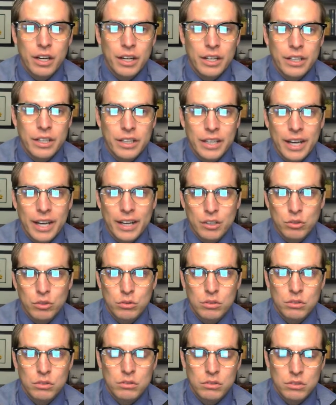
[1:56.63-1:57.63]
in the
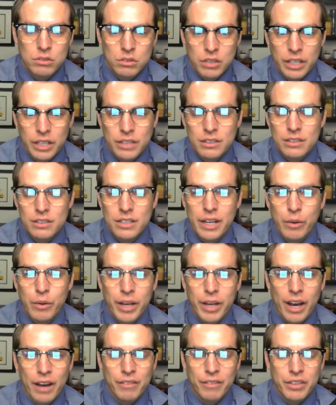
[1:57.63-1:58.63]
actual cases that we
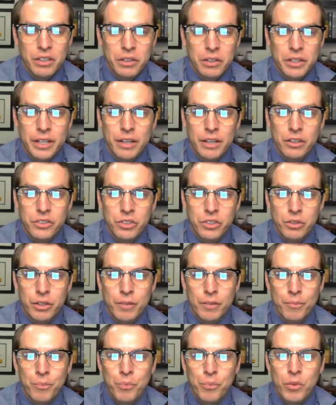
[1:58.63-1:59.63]
have here in Arizona.